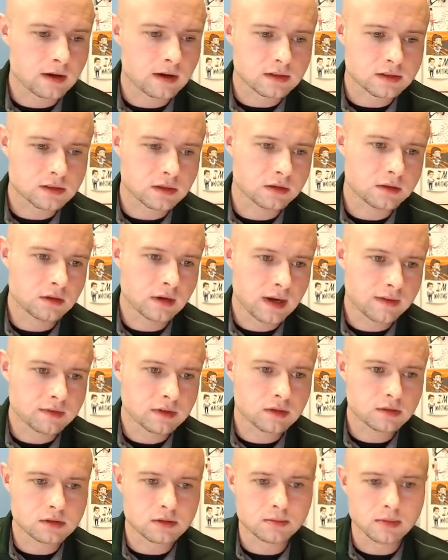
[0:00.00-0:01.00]
So you'll have to
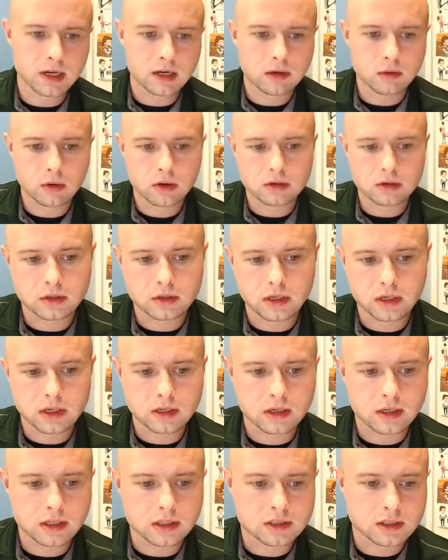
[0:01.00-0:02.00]
do some legwork
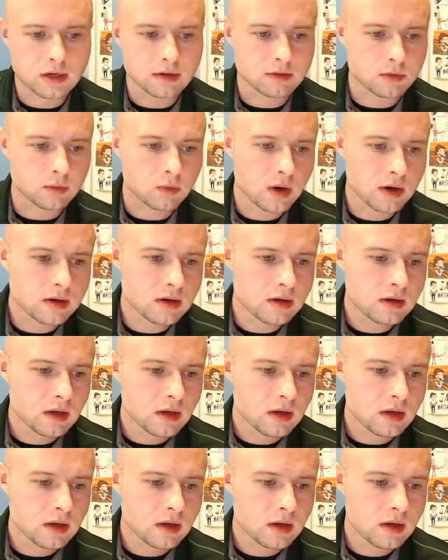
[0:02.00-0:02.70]
into each and every one.